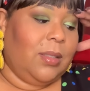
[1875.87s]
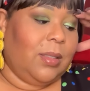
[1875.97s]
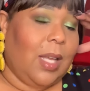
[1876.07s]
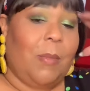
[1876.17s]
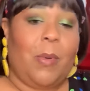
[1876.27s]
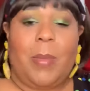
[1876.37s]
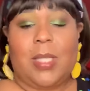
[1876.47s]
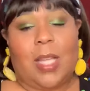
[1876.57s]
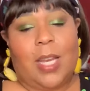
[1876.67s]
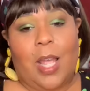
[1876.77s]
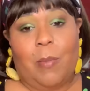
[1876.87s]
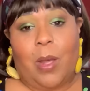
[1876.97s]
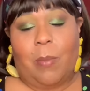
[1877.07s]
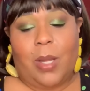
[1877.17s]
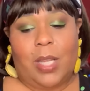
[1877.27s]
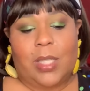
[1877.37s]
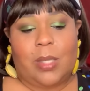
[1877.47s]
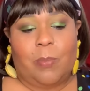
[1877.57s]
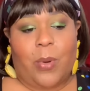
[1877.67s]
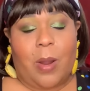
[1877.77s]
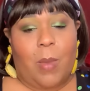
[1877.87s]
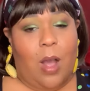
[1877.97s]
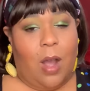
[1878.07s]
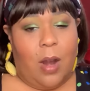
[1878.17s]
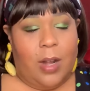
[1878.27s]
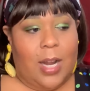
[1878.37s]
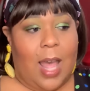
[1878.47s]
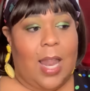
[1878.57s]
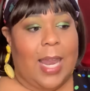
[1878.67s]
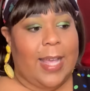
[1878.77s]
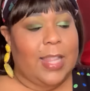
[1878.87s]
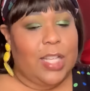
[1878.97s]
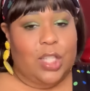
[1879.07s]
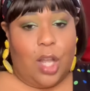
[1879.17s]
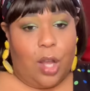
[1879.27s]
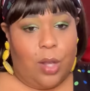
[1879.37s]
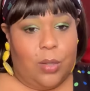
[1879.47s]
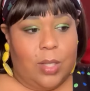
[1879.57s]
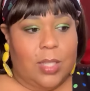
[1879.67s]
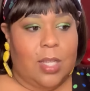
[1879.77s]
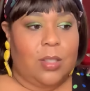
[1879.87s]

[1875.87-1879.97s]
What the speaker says: I'm gonna mess her name up, but it's Break My Heart. I like that song because